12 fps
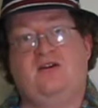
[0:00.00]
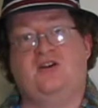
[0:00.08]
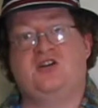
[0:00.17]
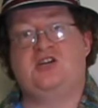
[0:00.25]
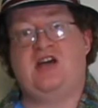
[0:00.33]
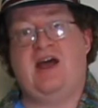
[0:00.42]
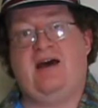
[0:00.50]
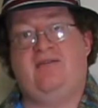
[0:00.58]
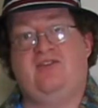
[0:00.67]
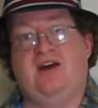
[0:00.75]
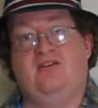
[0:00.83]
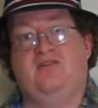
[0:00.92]
the shaft
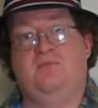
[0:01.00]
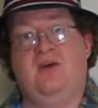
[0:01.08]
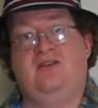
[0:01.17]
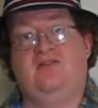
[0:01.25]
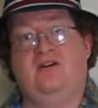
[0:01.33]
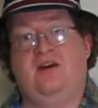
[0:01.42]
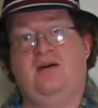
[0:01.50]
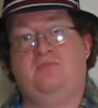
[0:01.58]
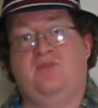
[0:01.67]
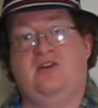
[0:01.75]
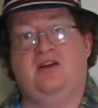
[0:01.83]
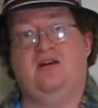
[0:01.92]
that it's messing
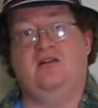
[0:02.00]
up the